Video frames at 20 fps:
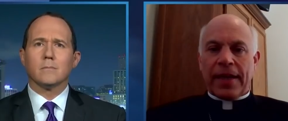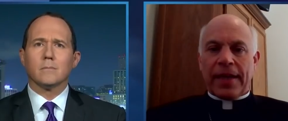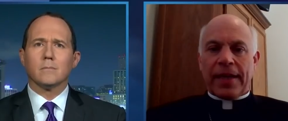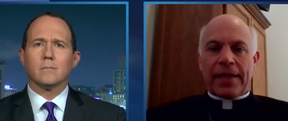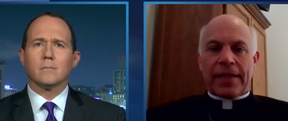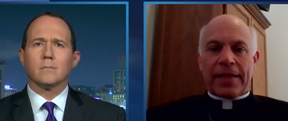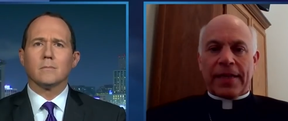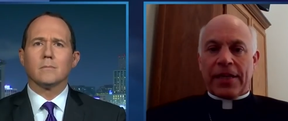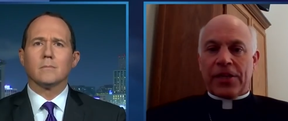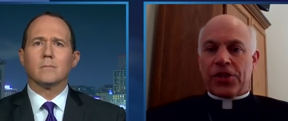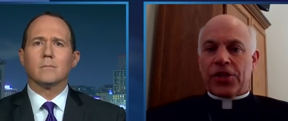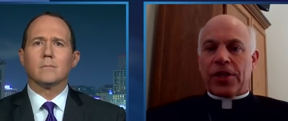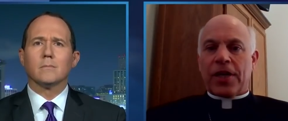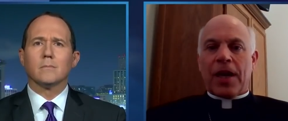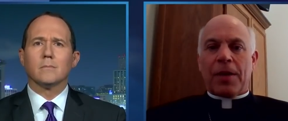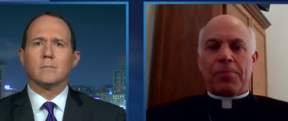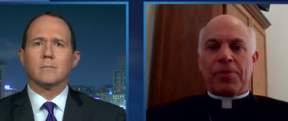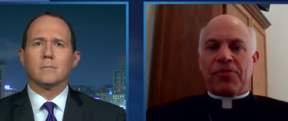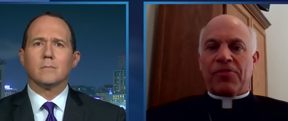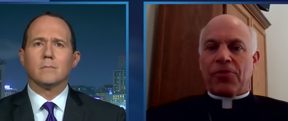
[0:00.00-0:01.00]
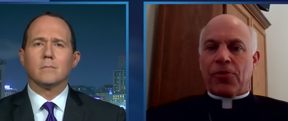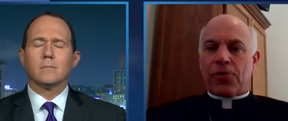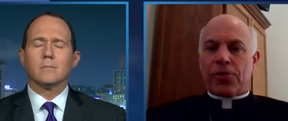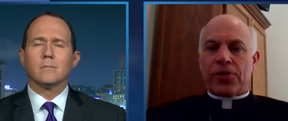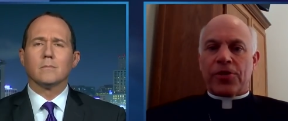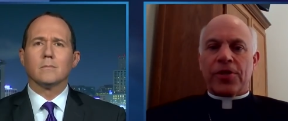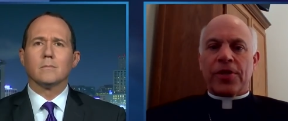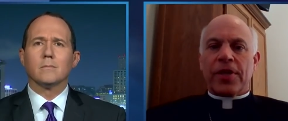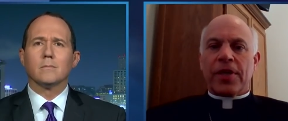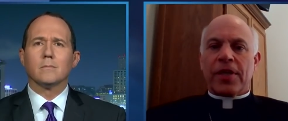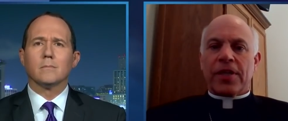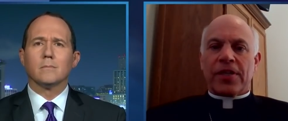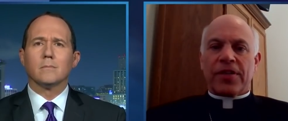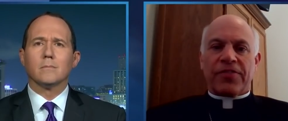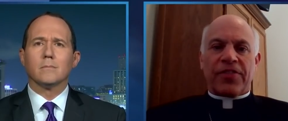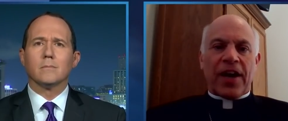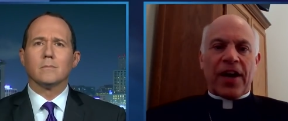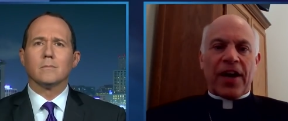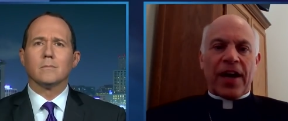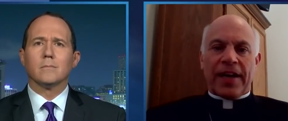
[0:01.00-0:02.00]
Speaker 1: And they should not be forced
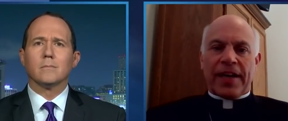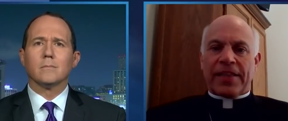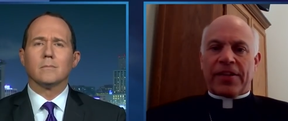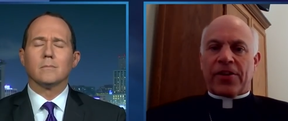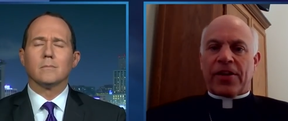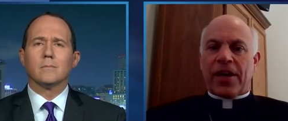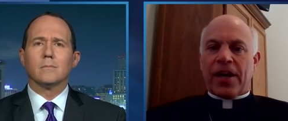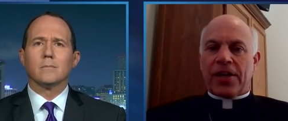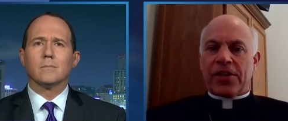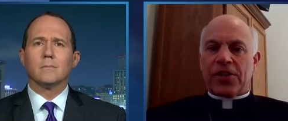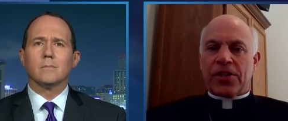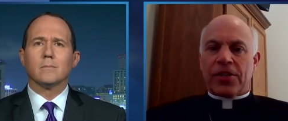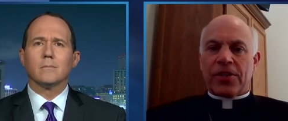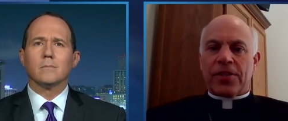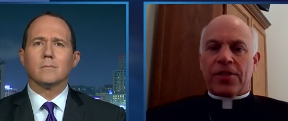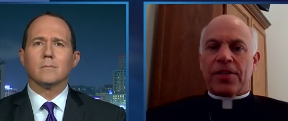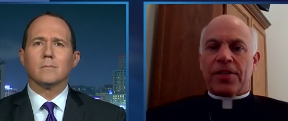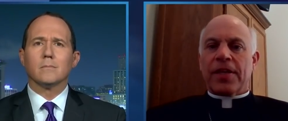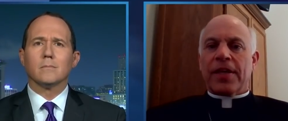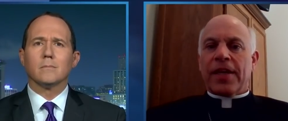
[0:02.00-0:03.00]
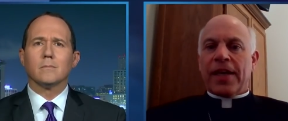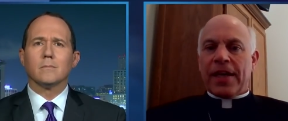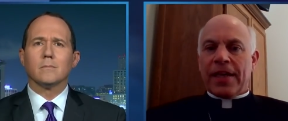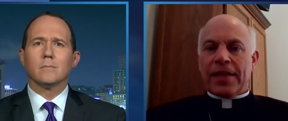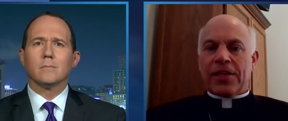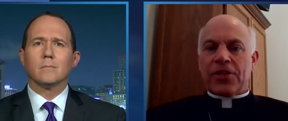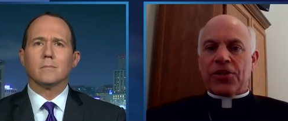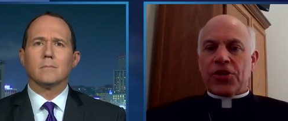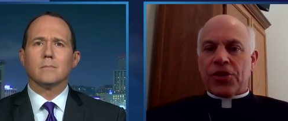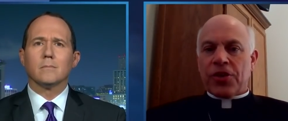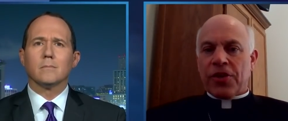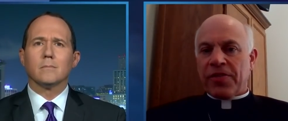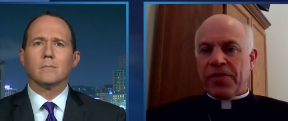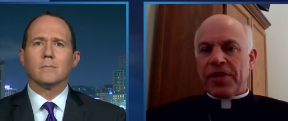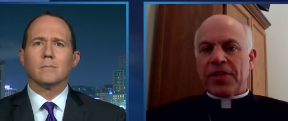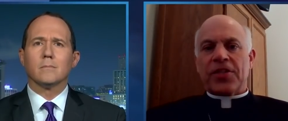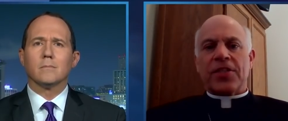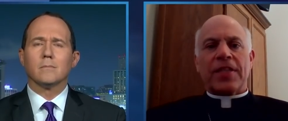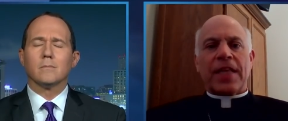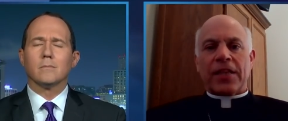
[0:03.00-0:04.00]
to violate their conscience in this
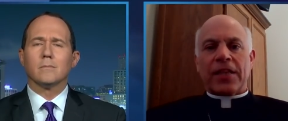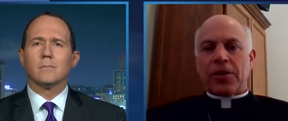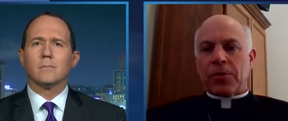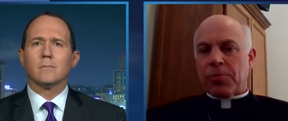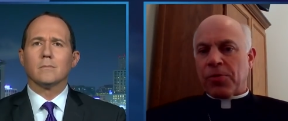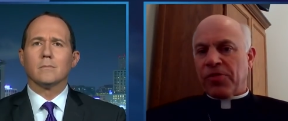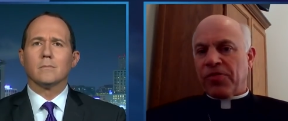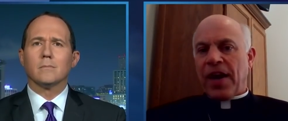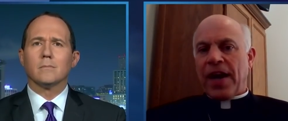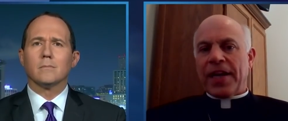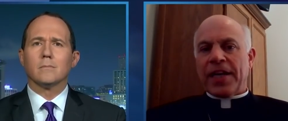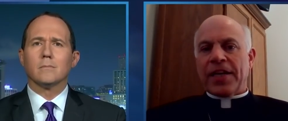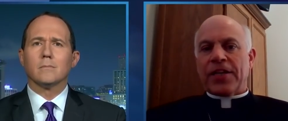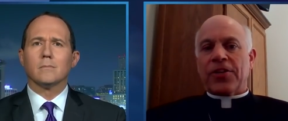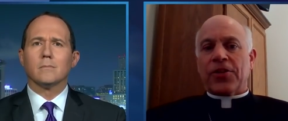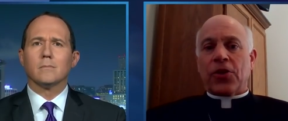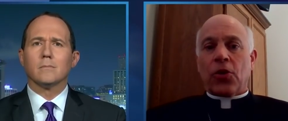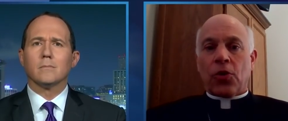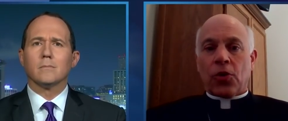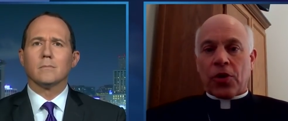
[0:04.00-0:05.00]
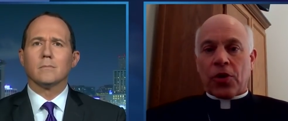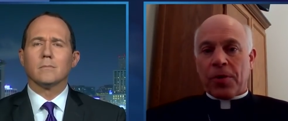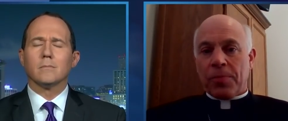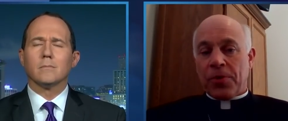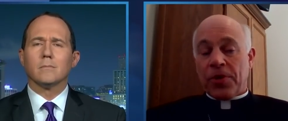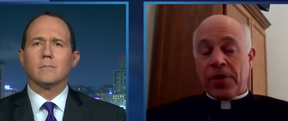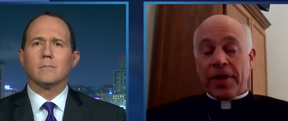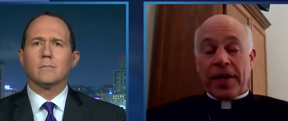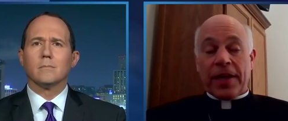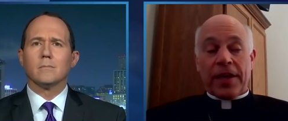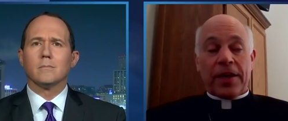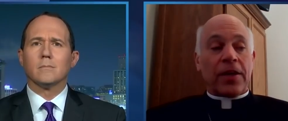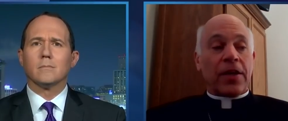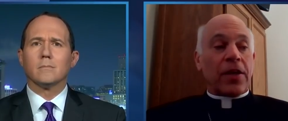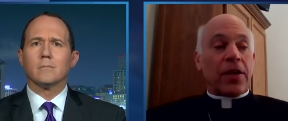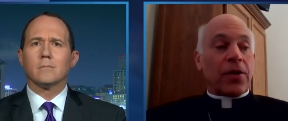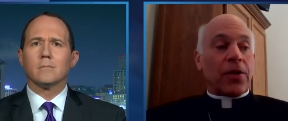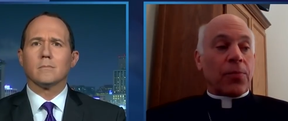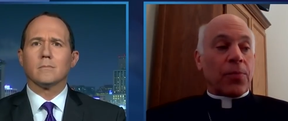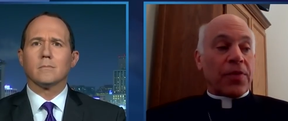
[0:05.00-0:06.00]
service that they're providing to the whole community
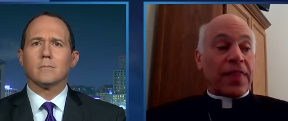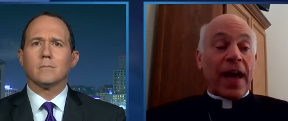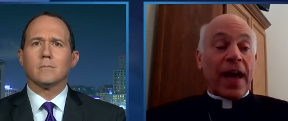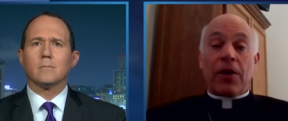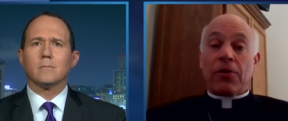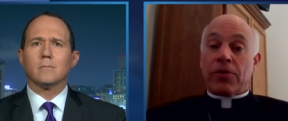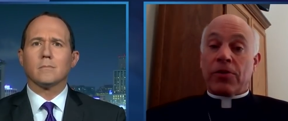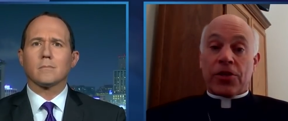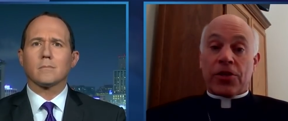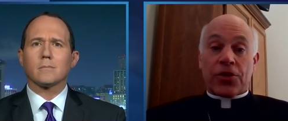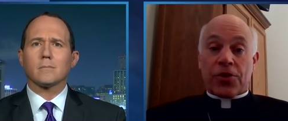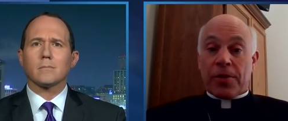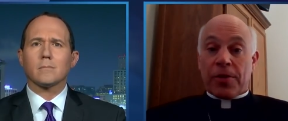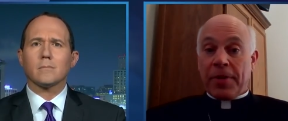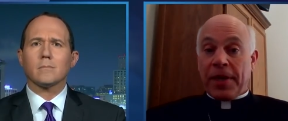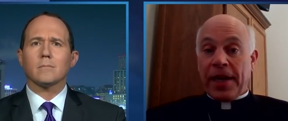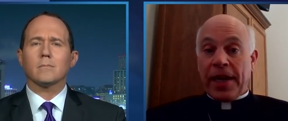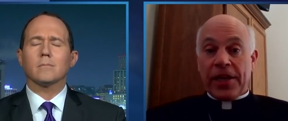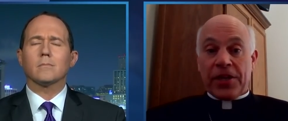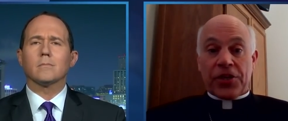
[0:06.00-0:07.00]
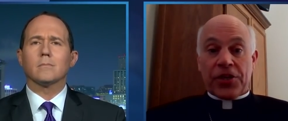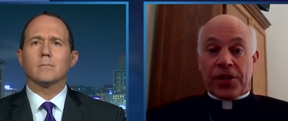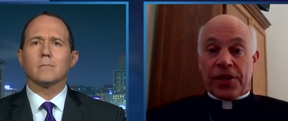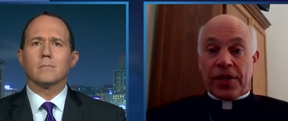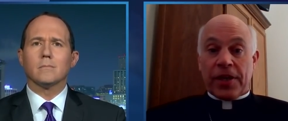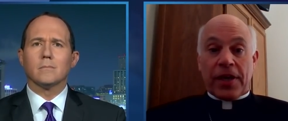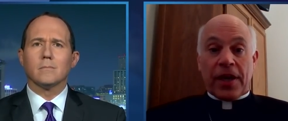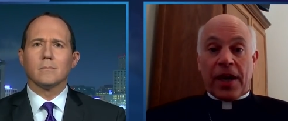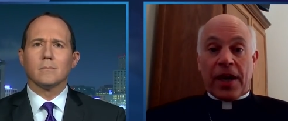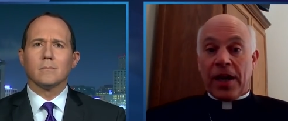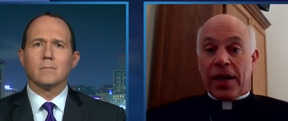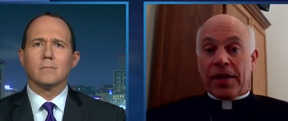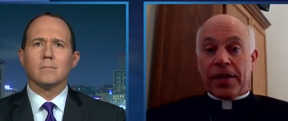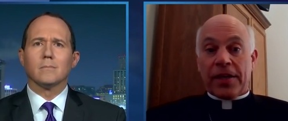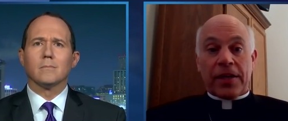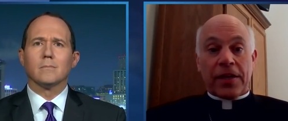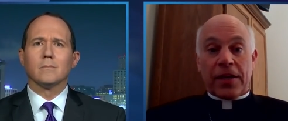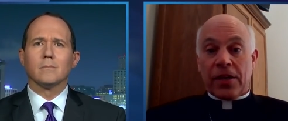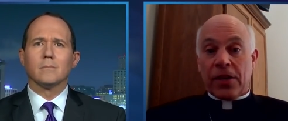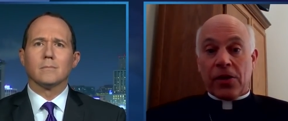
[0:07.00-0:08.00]
without discrimination
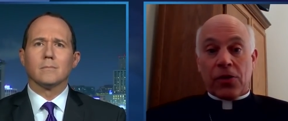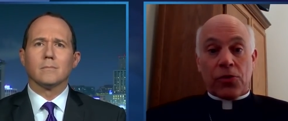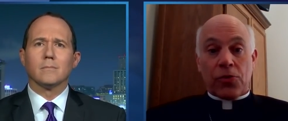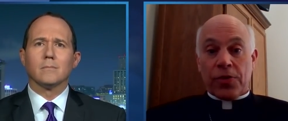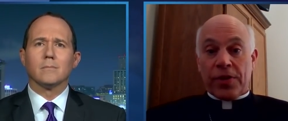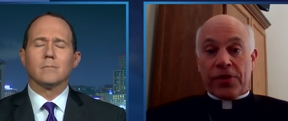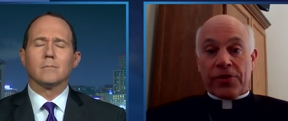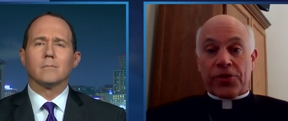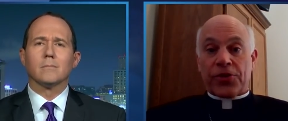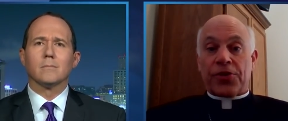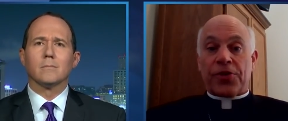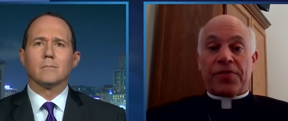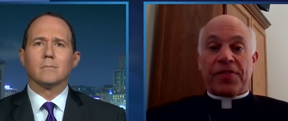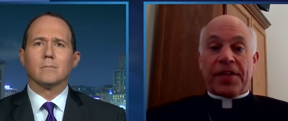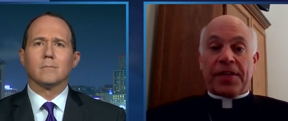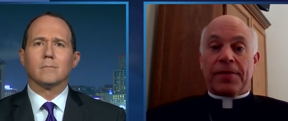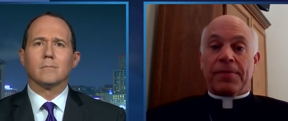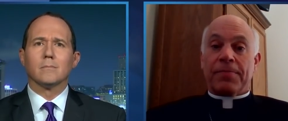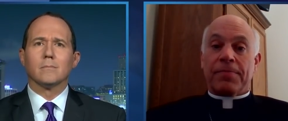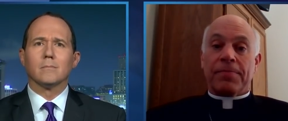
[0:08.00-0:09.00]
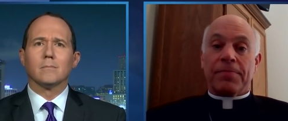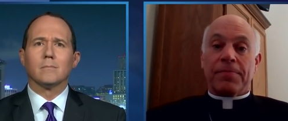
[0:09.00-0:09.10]
on uh, who they're serving.